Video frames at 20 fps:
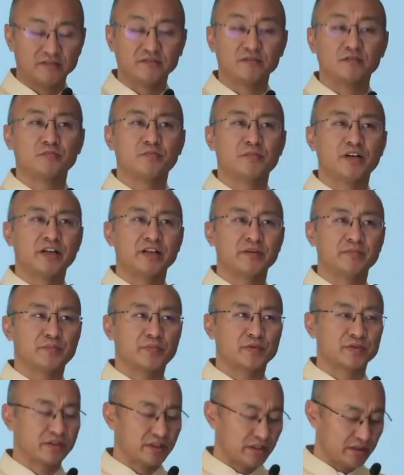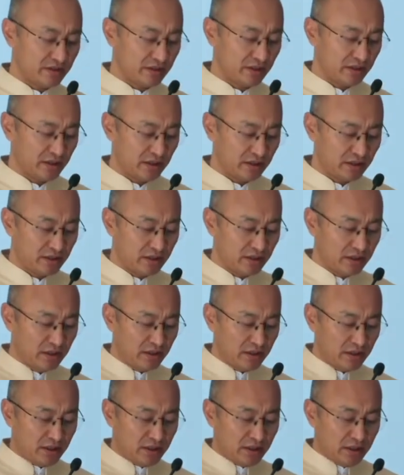developed by processing
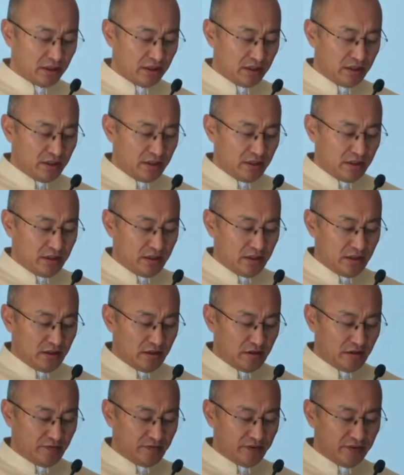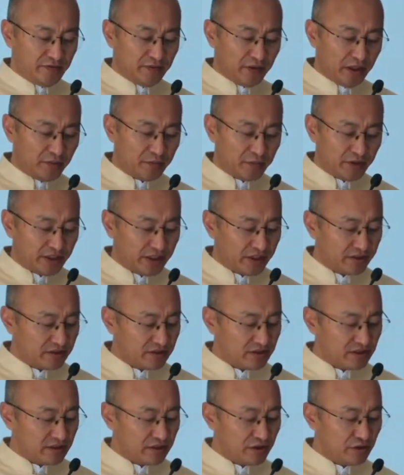of
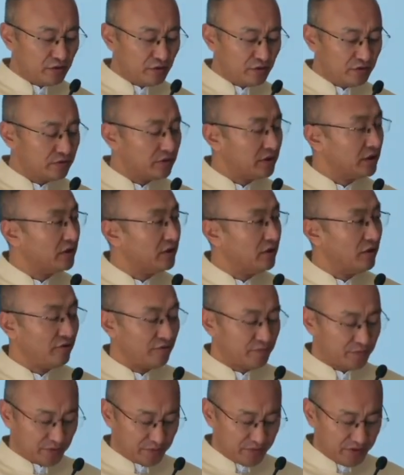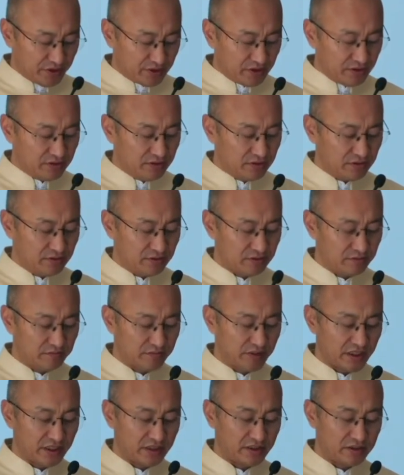applications and issuing of permission
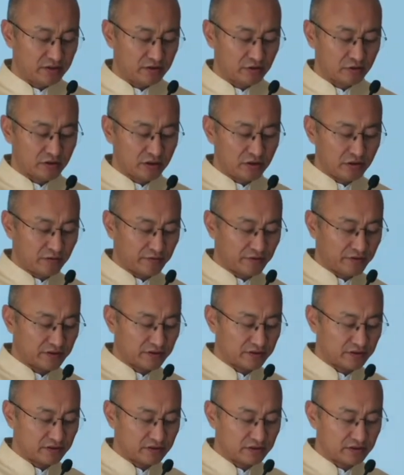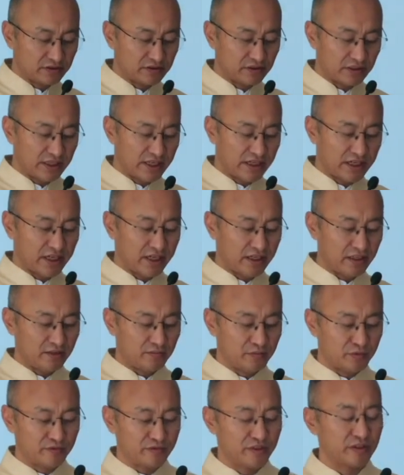by the nodal officers and
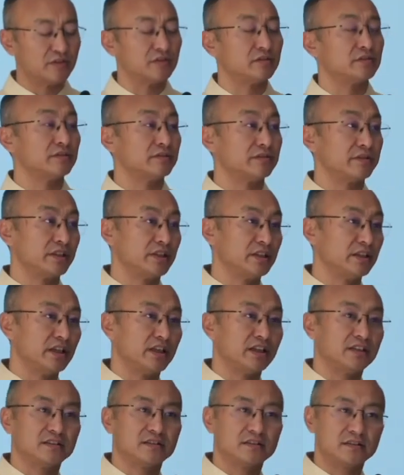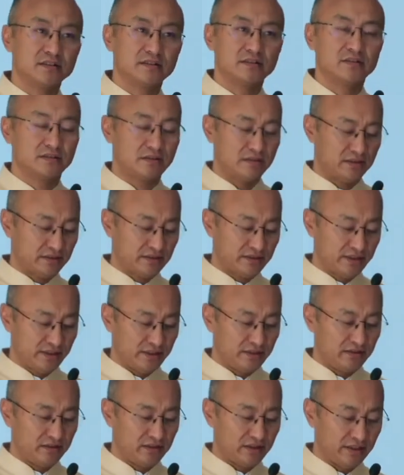approving authority under the
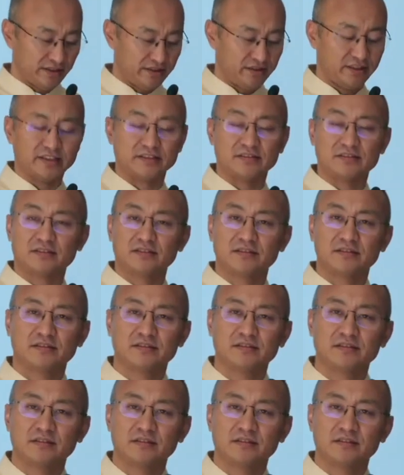same guidelines.